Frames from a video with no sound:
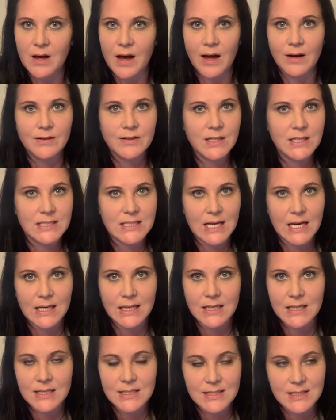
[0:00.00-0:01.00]
I don't think it's that
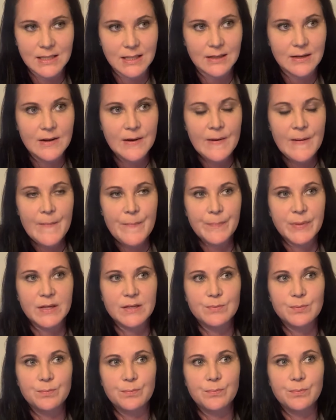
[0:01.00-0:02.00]
easy,
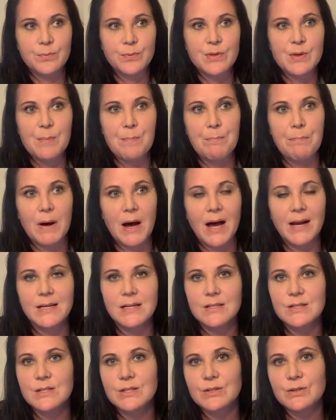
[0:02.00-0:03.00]
because when the body
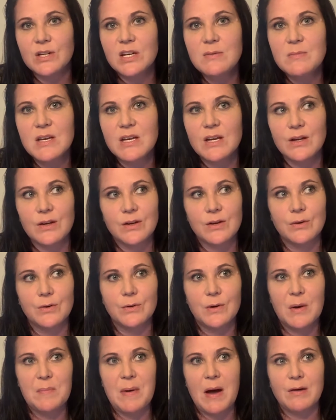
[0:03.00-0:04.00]
is screaming at you
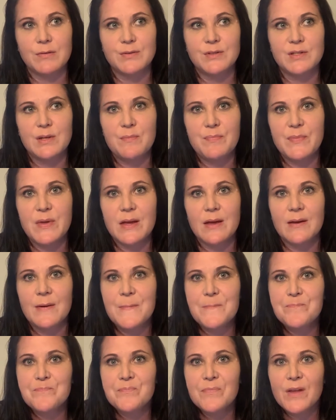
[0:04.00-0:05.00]
about something
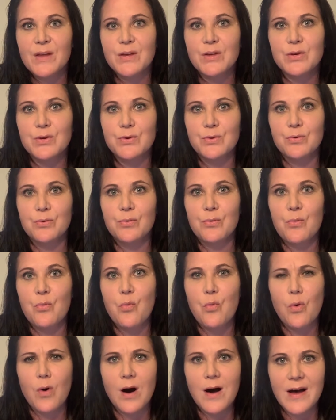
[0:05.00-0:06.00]
you
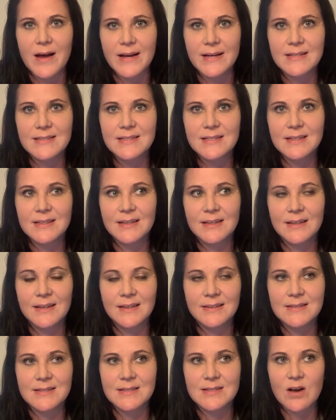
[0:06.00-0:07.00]
want,
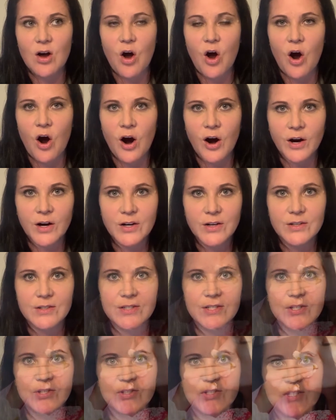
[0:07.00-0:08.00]
it's hard
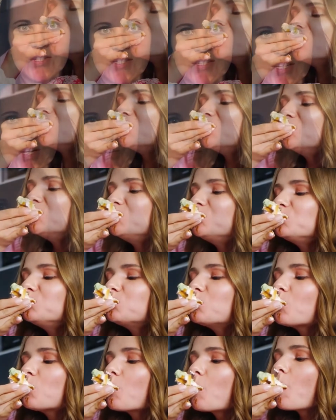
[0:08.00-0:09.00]
to distinguish what it
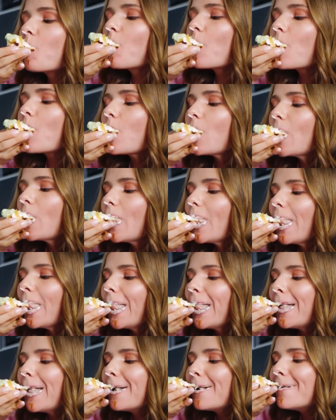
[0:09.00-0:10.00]
is that you
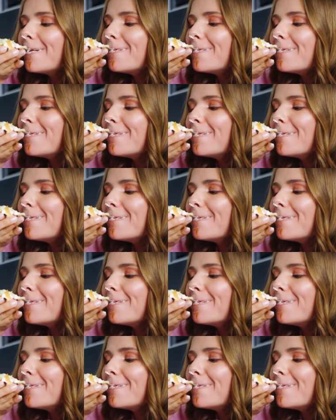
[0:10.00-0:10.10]
need in that